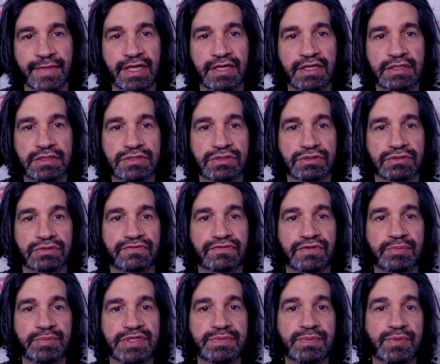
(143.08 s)
So
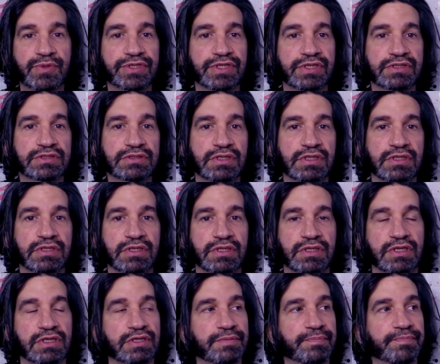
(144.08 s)
from this point on,
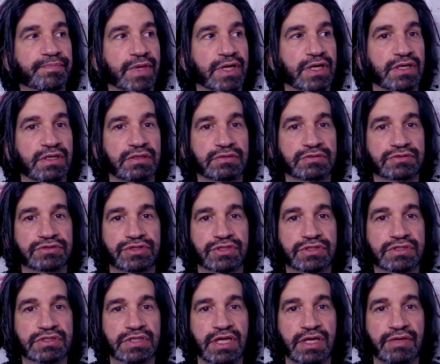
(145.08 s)
I'll
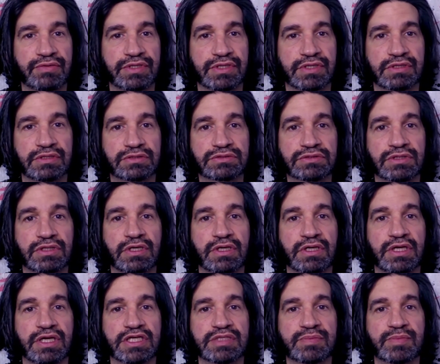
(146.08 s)
just carry on
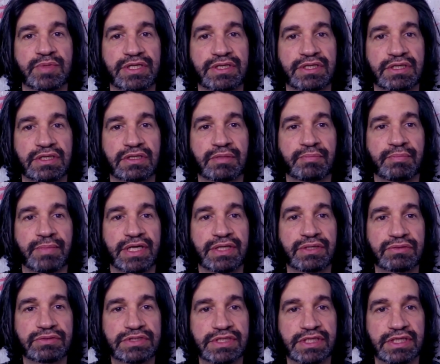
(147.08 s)
explaining my
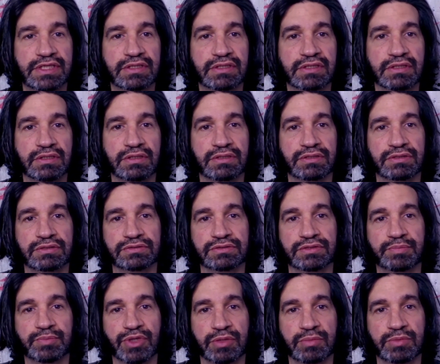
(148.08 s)
own take on
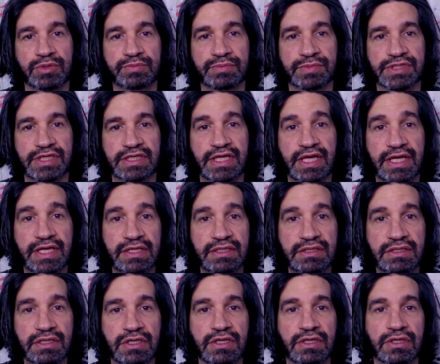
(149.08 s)
the problems at
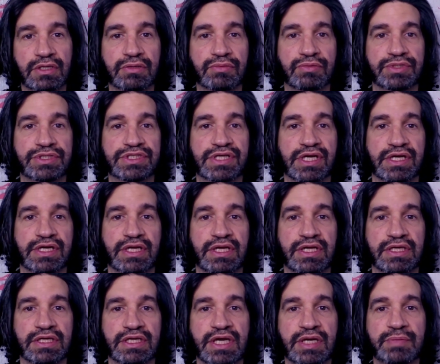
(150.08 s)
hand, which I
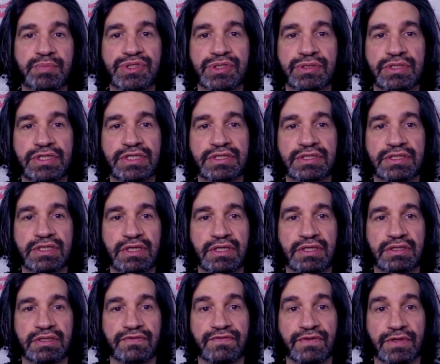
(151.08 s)
encapsulate
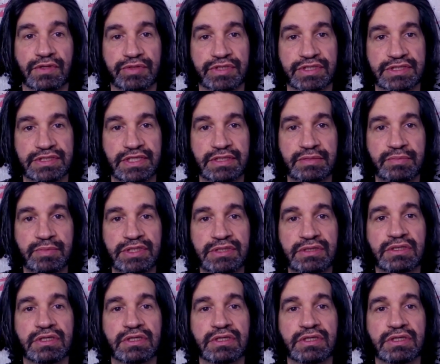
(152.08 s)
in the following statement.